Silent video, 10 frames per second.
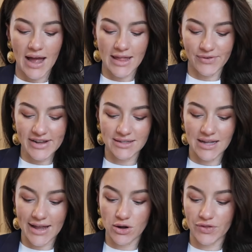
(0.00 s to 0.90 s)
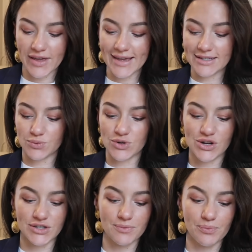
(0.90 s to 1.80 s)
And the reason that I got these
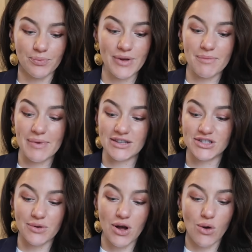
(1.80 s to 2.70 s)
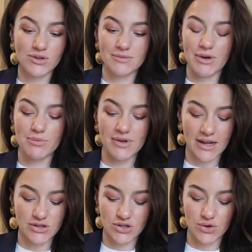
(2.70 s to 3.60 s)
was, with it being so cold at the moment,
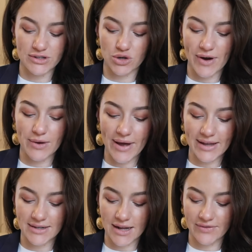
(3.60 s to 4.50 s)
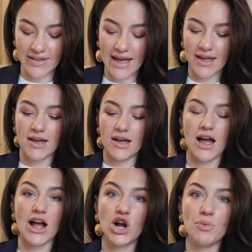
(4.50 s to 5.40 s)
I just thought it was a great way to kind of get
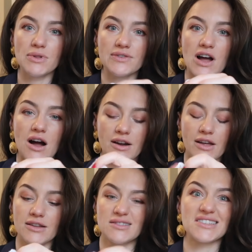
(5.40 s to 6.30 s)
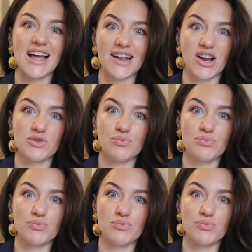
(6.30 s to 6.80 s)
a couple of cardigans at a good